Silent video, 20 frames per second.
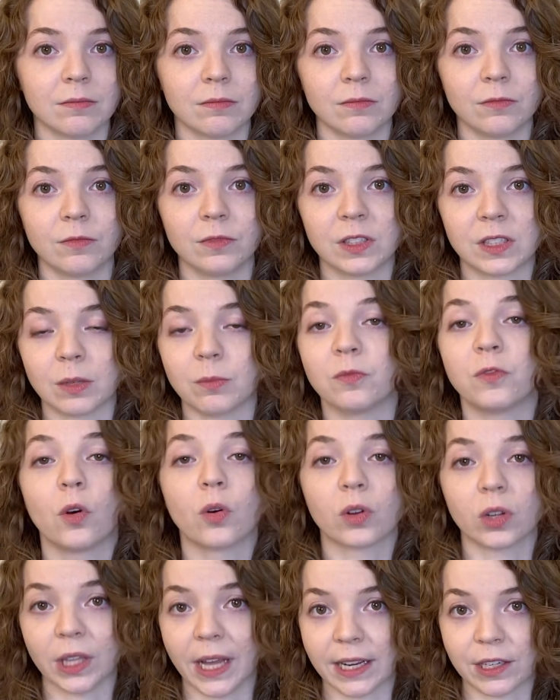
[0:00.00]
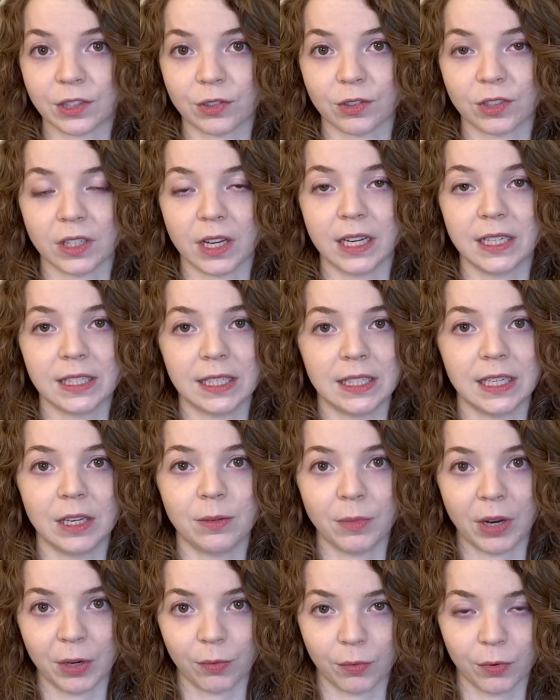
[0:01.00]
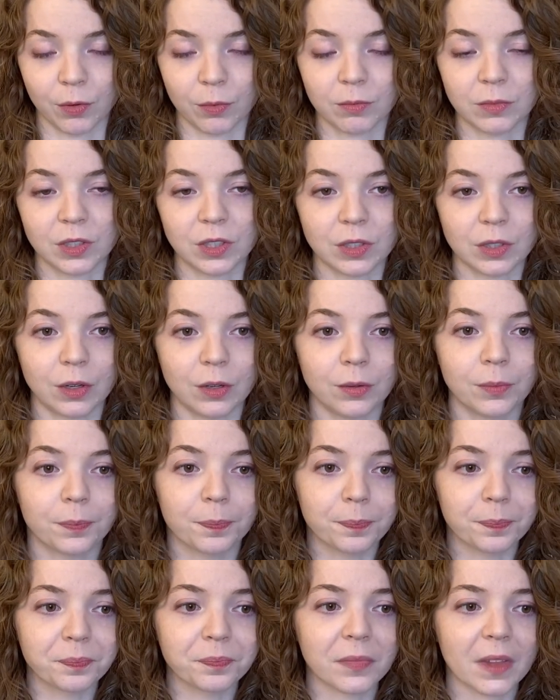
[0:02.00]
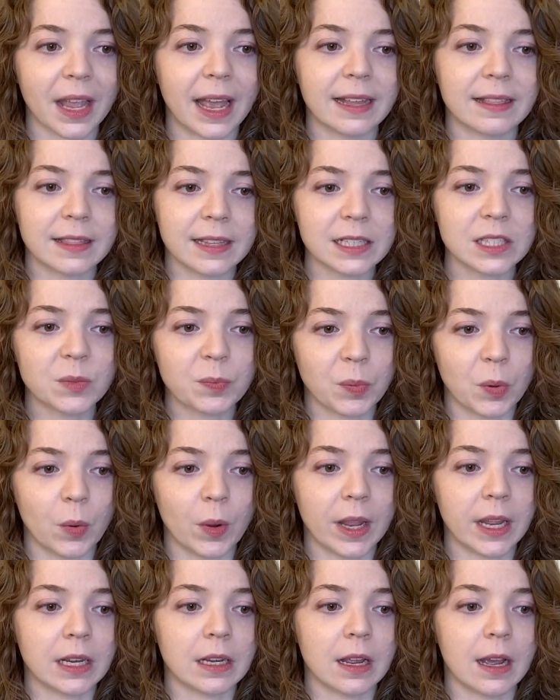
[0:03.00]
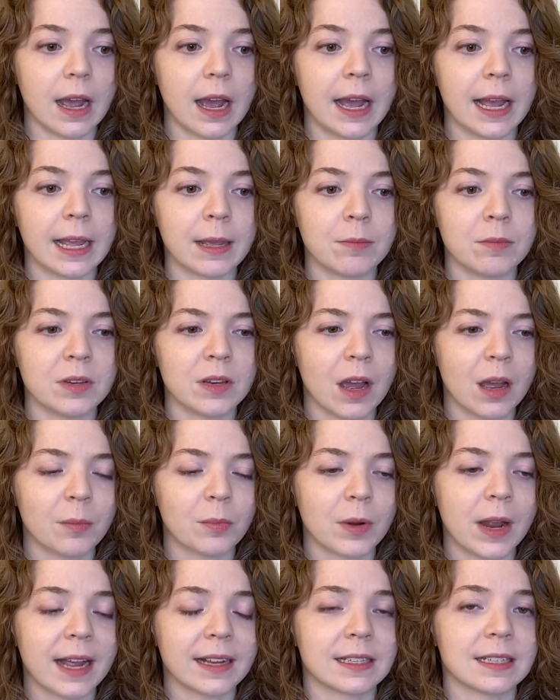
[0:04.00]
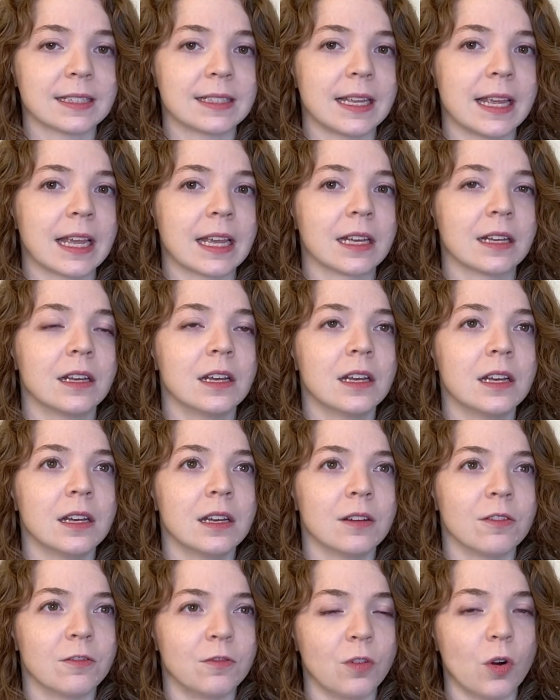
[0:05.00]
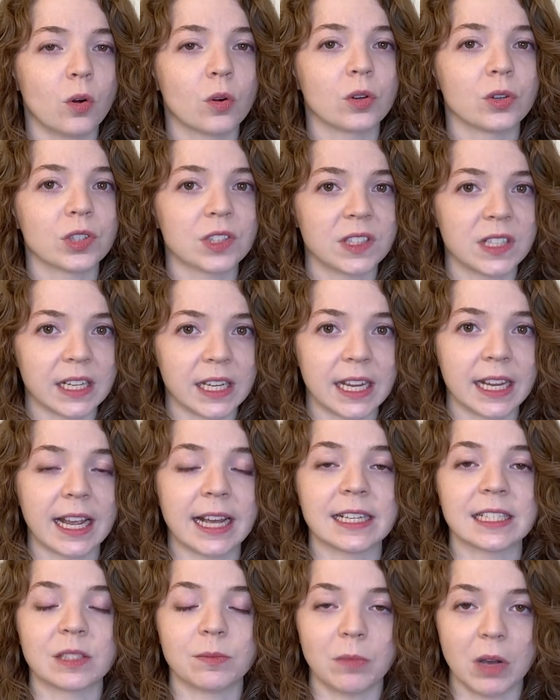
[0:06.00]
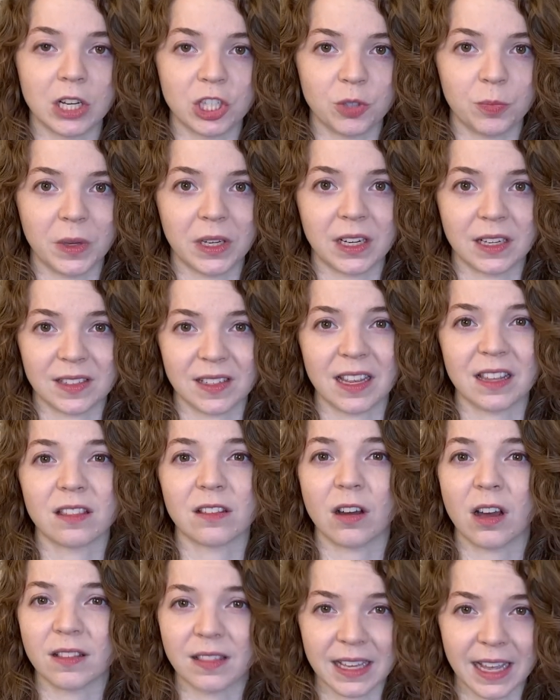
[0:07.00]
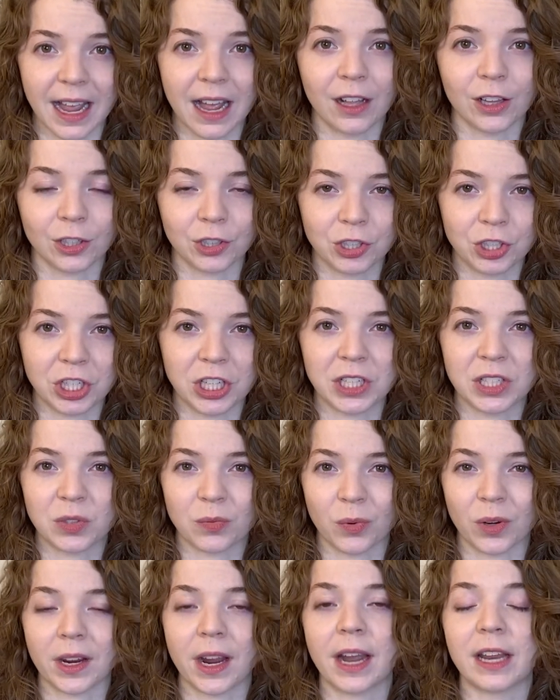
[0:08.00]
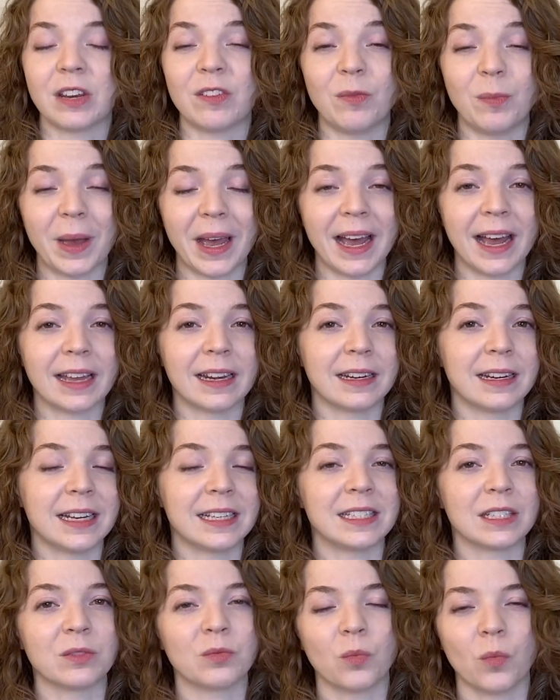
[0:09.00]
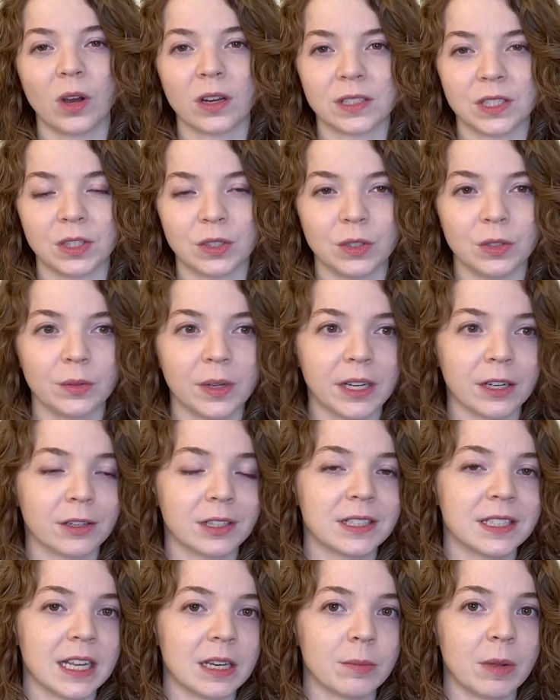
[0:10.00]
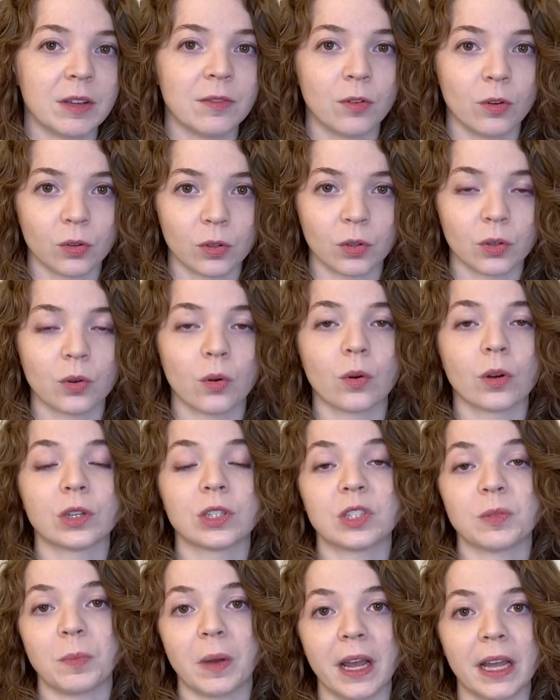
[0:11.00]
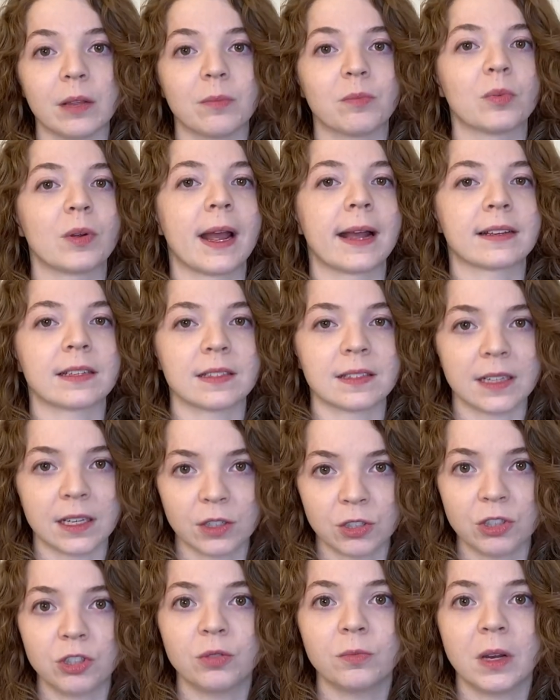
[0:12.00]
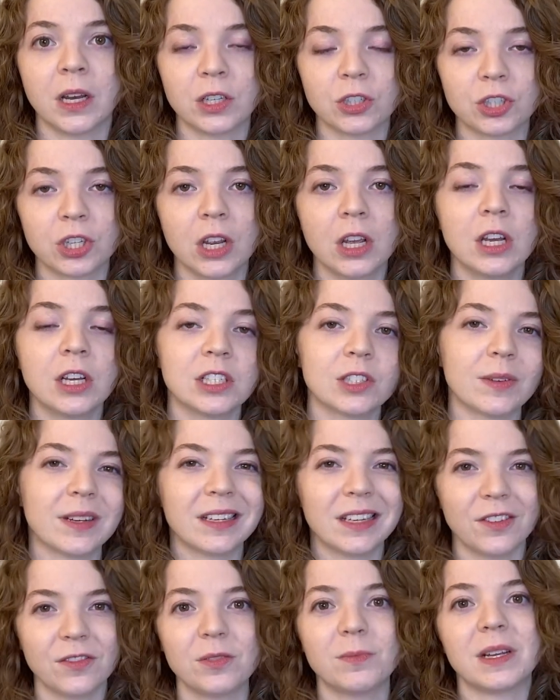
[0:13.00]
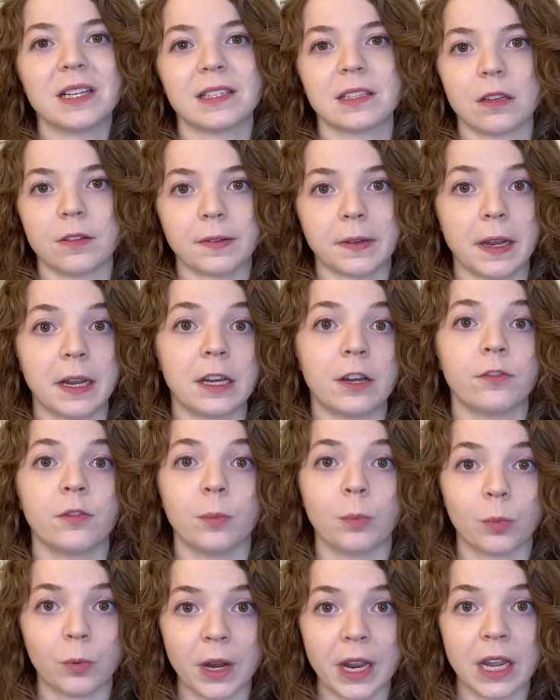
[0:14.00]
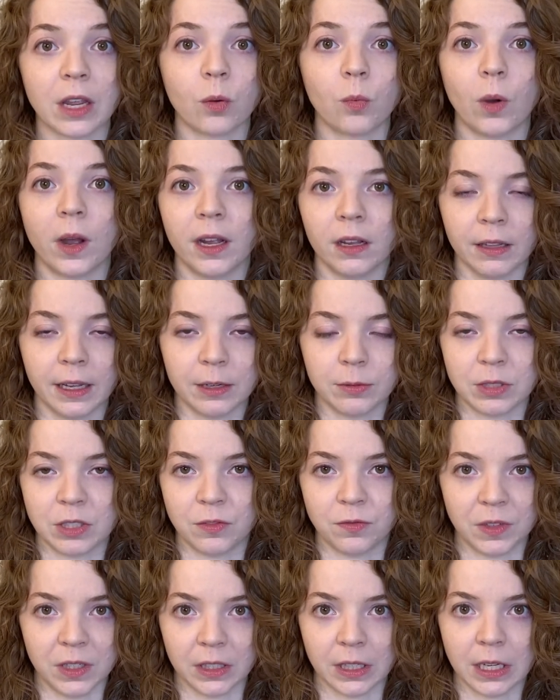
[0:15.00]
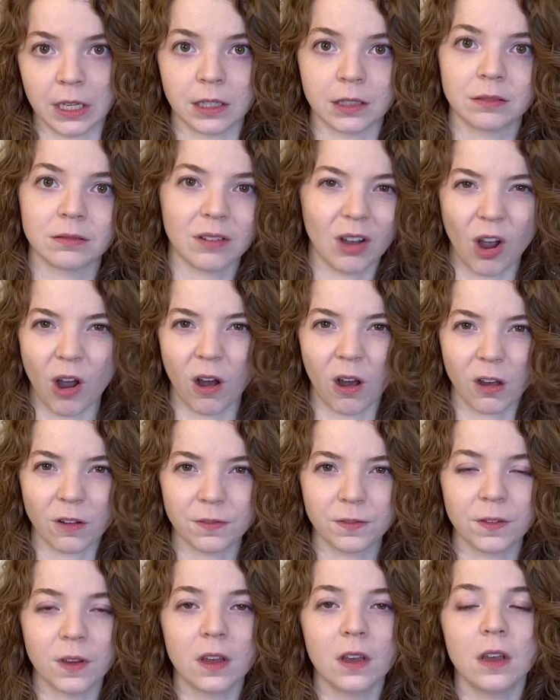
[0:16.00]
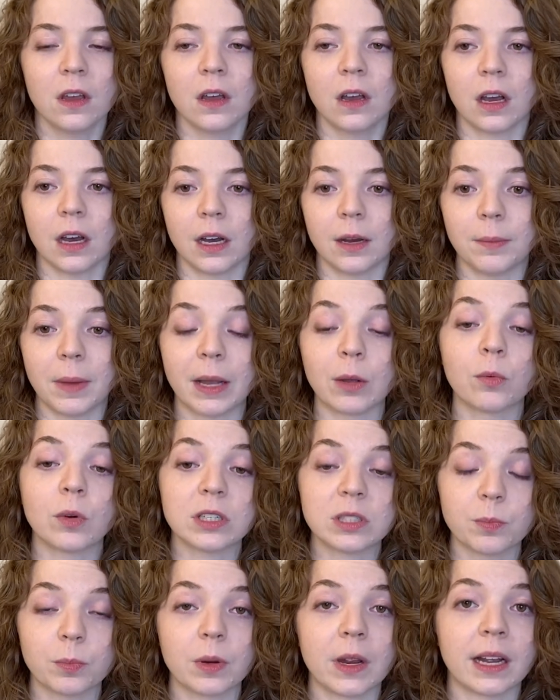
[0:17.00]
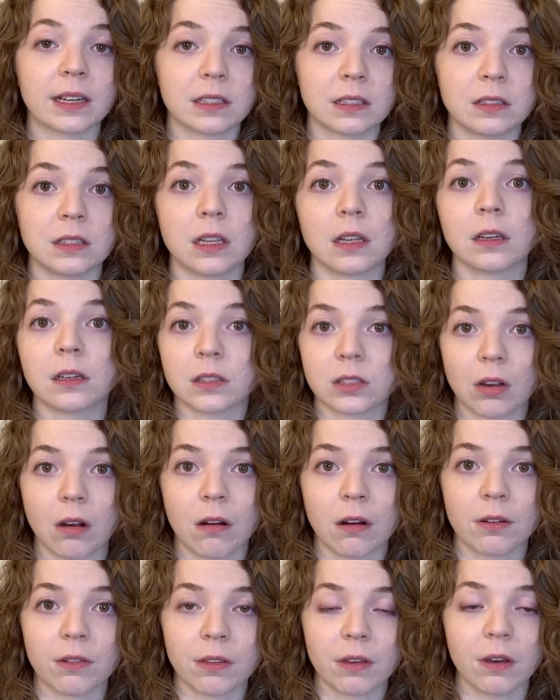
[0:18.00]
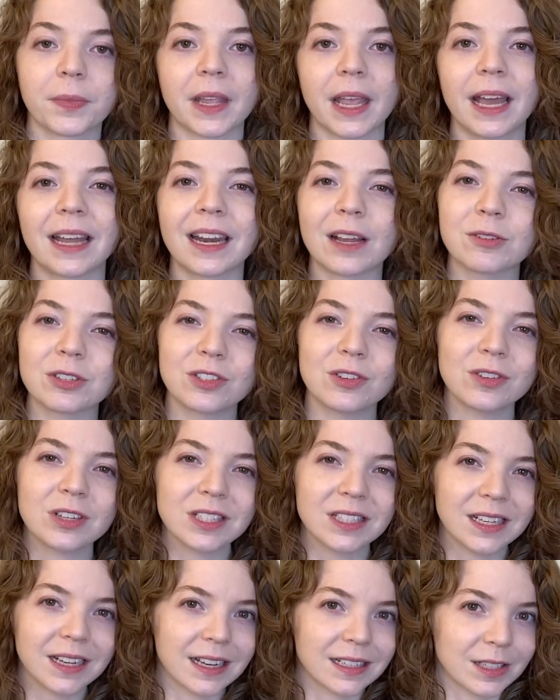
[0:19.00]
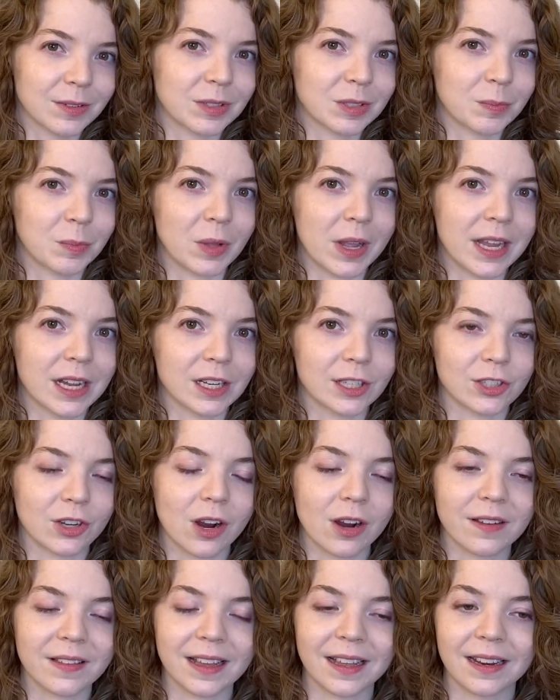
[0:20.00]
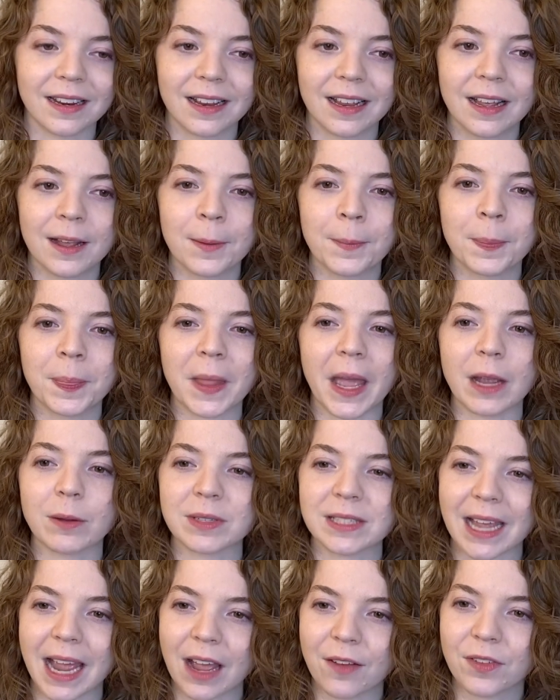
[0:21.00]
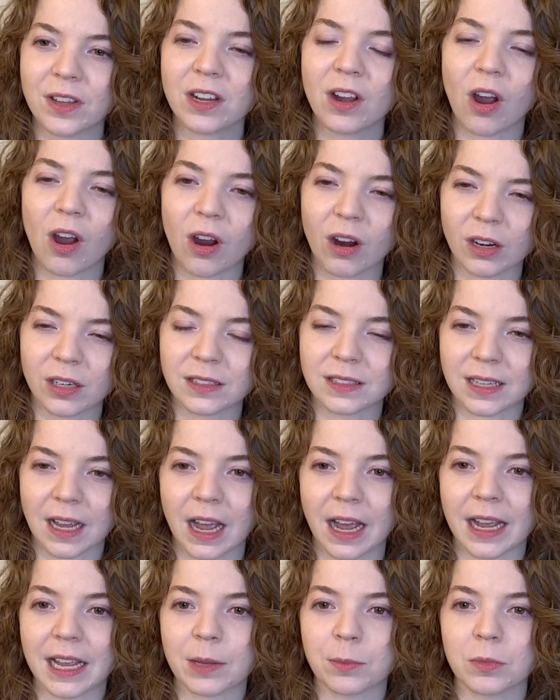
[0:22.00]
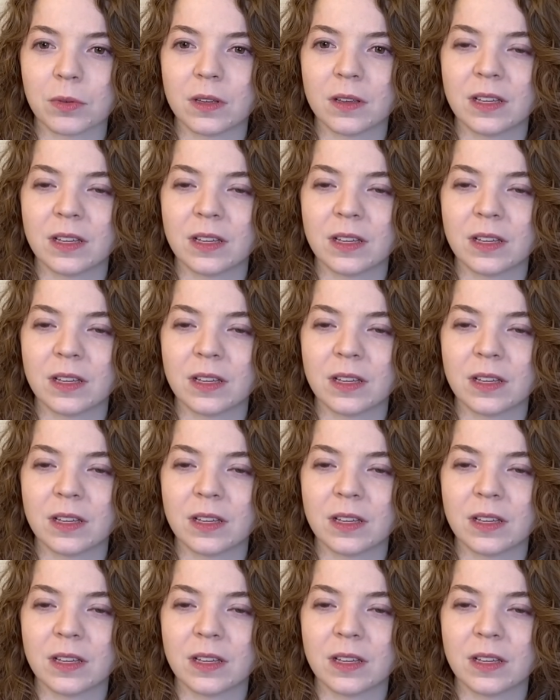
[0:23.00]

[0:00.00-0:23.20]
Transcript: some vocal exercises in my room. So at this point, I'm not practicing vocal singing as much because I thought the allergies were kind of bad and I didn't want to irritate my vocal cords by practicing too much. So I'd given myself kind of a break while I was feeling off. I was practicing guitar though, and I was noticing as I was playing guitar that I was having a hard time